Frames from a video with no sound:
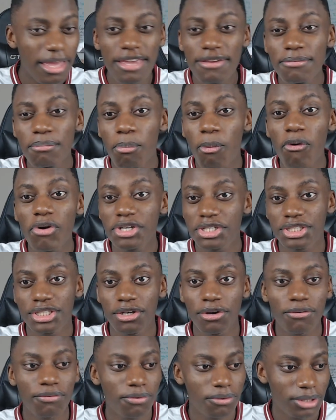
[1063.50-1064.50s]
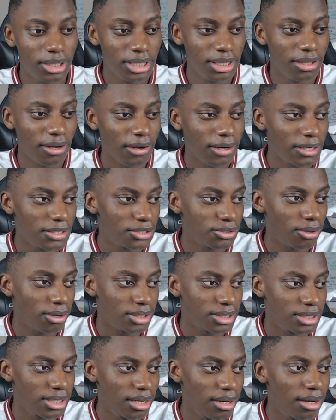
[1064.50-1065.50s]
more skillful than Douglas
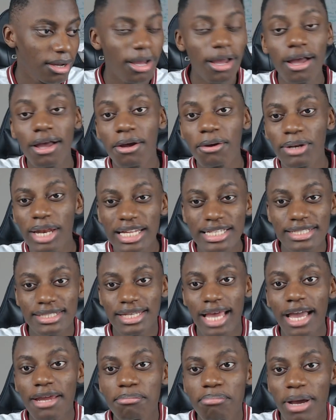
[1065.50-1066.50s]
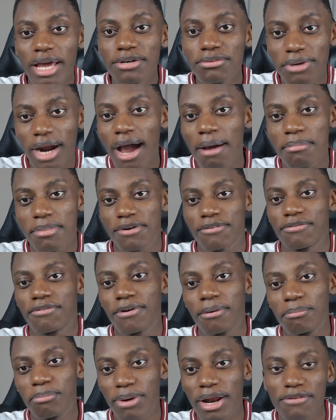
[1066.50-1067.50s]
Costa. Let's sign Benrahma
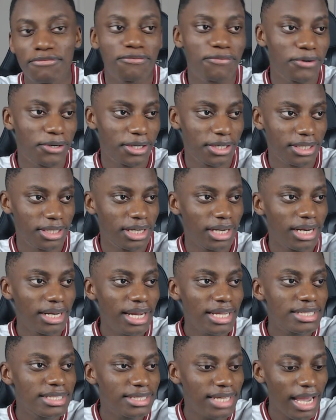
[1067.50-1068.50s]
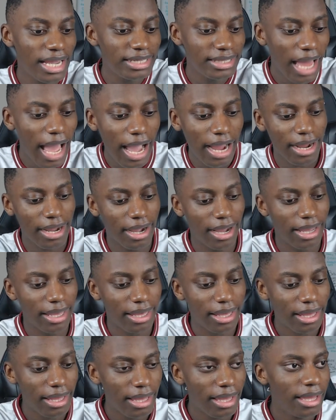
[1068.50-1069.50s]
from Brentford. Let's sign that guy.
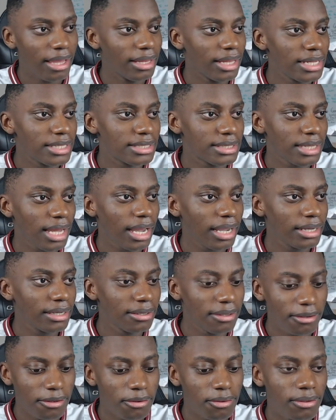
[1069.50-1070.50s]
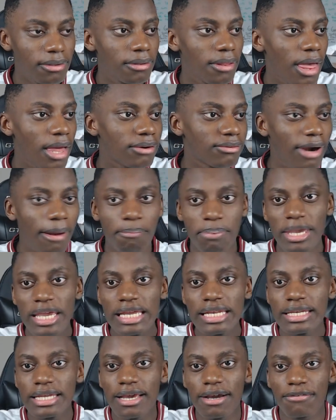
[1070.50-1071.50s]
Let's sign
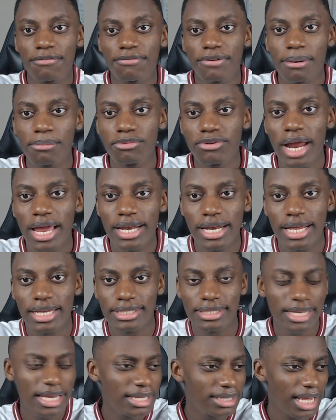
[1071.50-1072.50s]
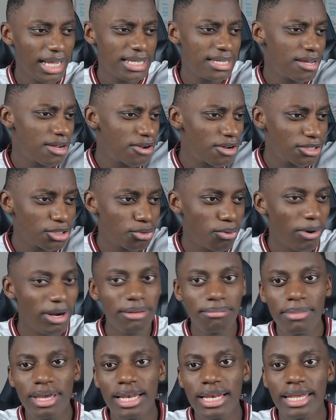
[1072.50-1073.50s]
Raphinha from Rennes. That's a good 20
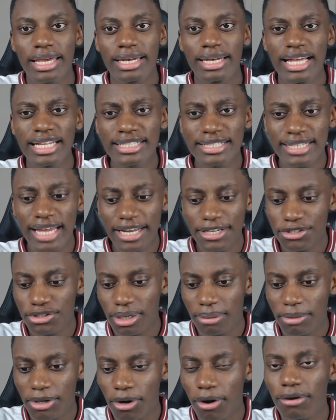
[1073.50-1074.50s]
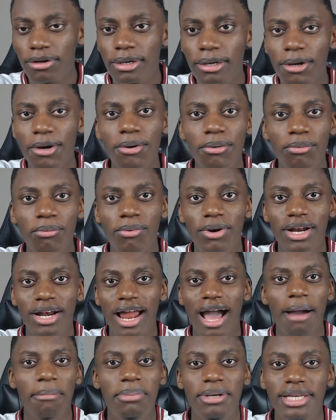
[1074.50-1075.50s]
million. Let's sign someone on loan with an
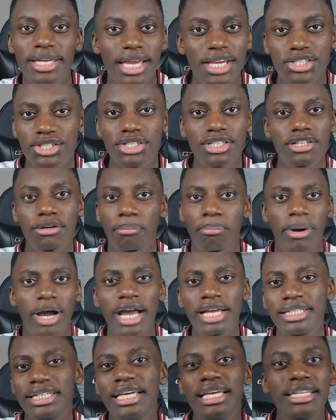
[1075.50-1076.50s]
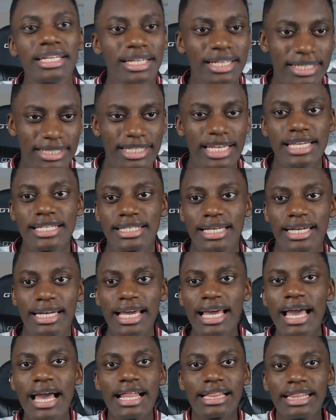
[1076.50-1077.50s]
obligation to buy at the end of the season.
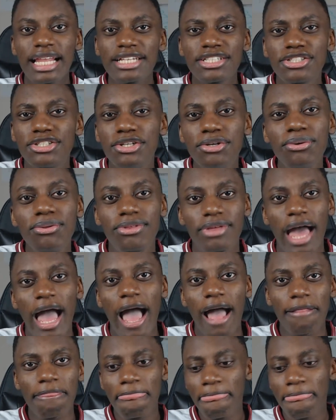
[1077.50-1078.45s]
Let's do that.